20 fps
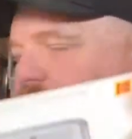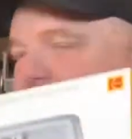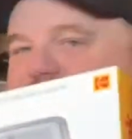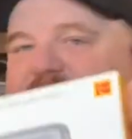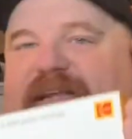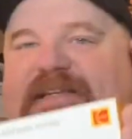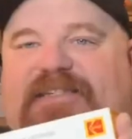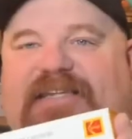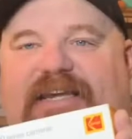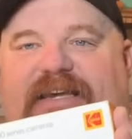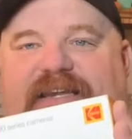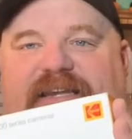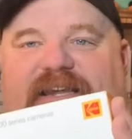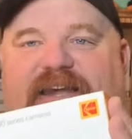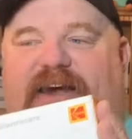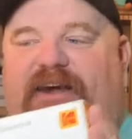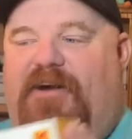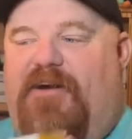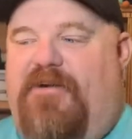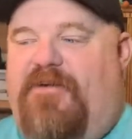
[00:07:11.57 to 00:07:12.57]
to see it
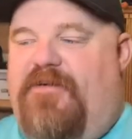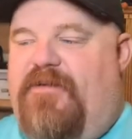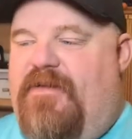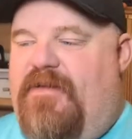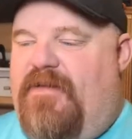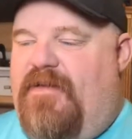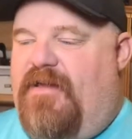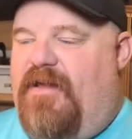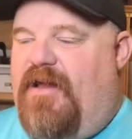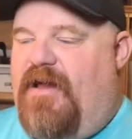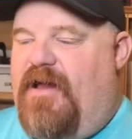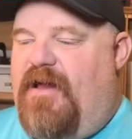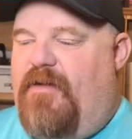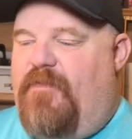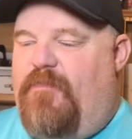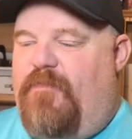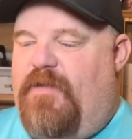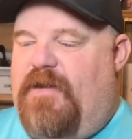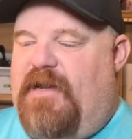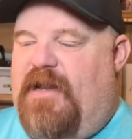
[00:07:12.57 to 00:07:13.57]
go.
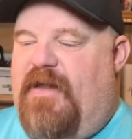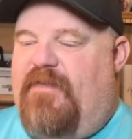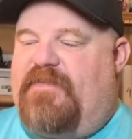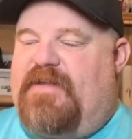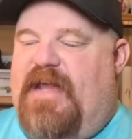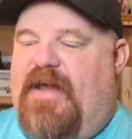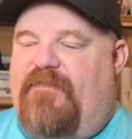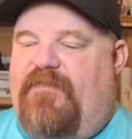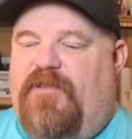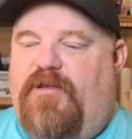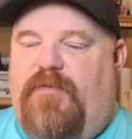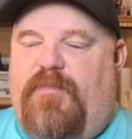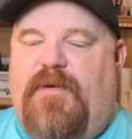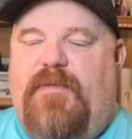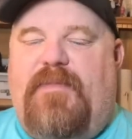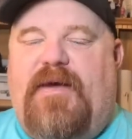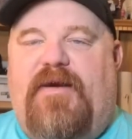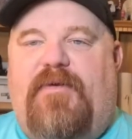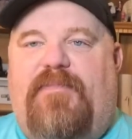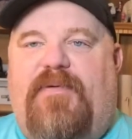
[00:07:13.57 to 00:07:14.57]
Would love to have a little bit
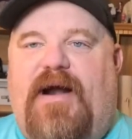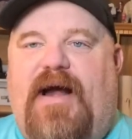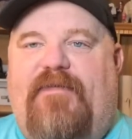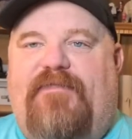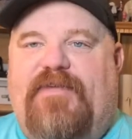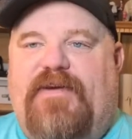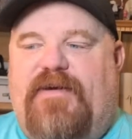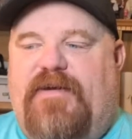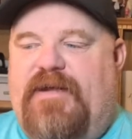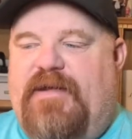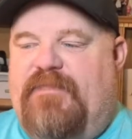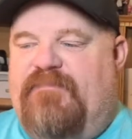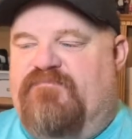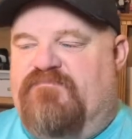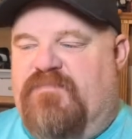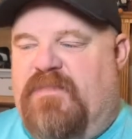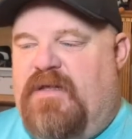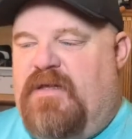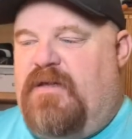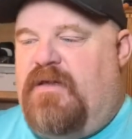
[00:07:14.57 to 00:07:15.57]
better profit on it,
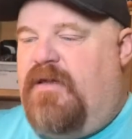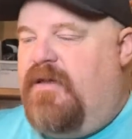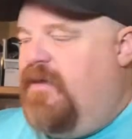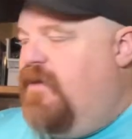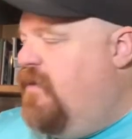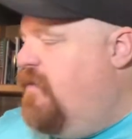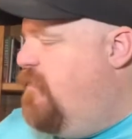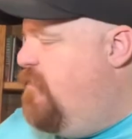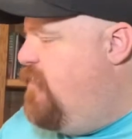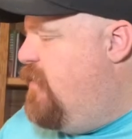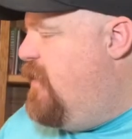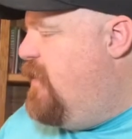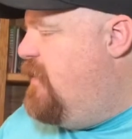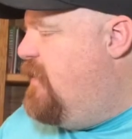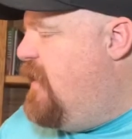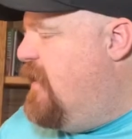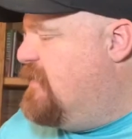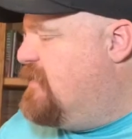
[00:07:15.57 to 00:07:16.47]
but that's an